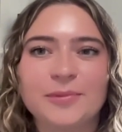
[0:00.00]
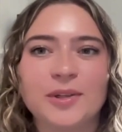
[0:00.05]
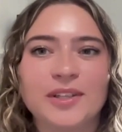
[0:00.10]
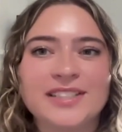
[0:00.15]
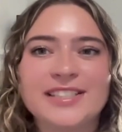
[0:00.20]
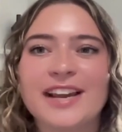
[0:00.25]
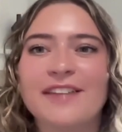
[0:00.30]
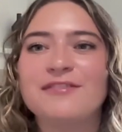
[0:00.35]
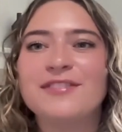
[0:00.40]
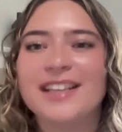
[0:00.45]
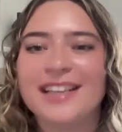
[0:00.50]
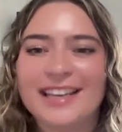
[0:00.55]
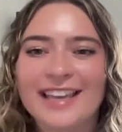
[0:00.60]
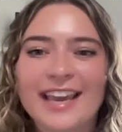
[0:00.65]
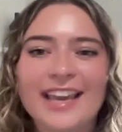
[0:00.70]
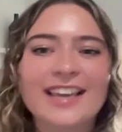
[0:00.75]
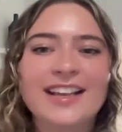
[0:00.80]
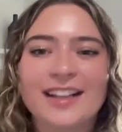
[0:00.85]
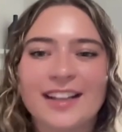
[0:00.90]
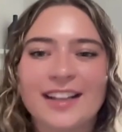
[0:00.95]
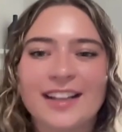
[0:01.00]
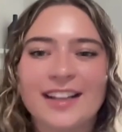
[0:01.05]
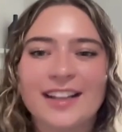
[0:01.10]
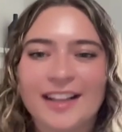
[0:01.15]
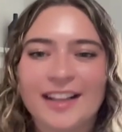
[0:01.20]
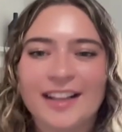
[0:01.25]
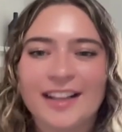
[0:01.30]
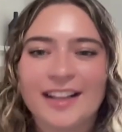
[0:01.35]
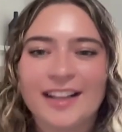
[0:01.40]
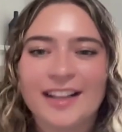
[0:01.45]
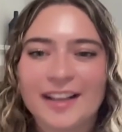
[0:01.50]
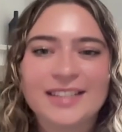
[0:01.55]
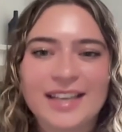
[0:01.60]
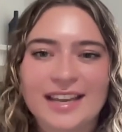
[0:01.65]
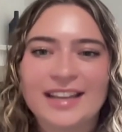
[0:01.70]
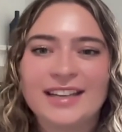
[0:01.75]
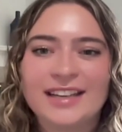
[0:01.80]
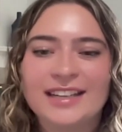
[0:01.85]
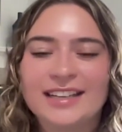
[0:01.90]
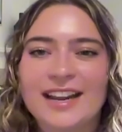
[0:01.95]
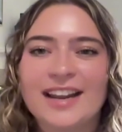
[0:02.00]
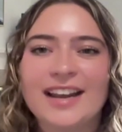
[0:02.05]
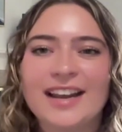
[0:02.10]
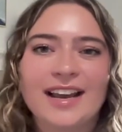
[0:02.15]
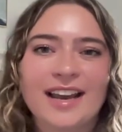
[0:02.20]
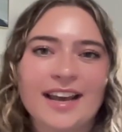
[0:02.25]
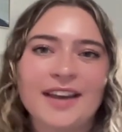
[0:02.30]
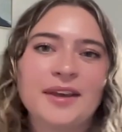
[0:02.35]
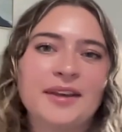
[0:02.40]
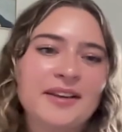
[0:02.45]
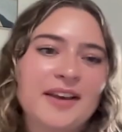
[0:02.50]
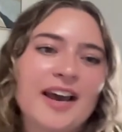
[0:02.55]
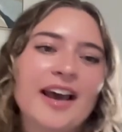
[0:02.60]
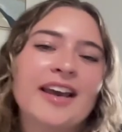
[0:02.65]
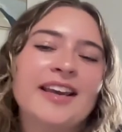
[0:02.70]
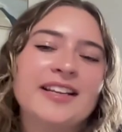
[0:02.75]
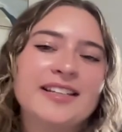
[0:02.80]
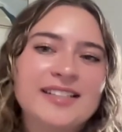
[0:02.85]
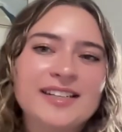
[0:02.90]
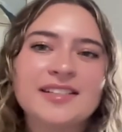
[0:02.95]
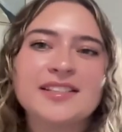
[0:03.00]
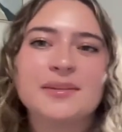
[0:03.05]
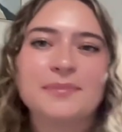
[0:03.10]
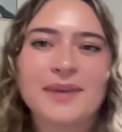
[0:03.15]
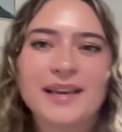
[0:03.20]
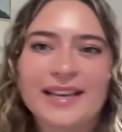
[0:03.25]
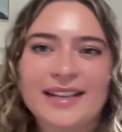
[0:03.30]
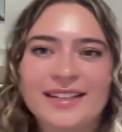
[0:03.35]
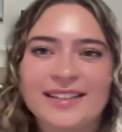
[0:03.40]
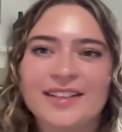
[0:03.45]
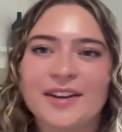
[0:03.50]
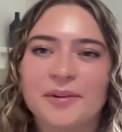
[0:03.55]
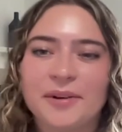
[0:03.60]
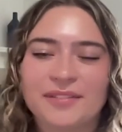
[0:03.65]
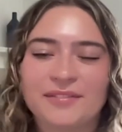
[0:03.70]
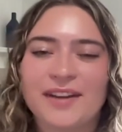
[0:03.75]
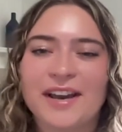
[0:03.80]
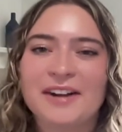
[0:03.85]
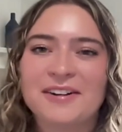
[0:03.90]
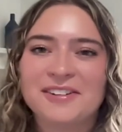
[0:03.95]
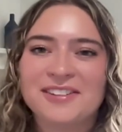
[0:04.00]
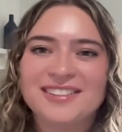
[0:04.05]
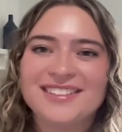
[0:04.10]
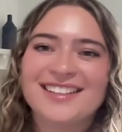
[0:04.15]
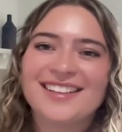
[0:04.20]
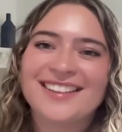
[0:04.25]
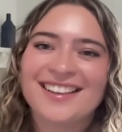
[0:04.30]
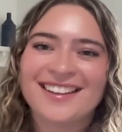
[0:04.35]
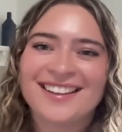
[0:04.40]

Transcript: Will definitely get clipped, and I anticipate going viral.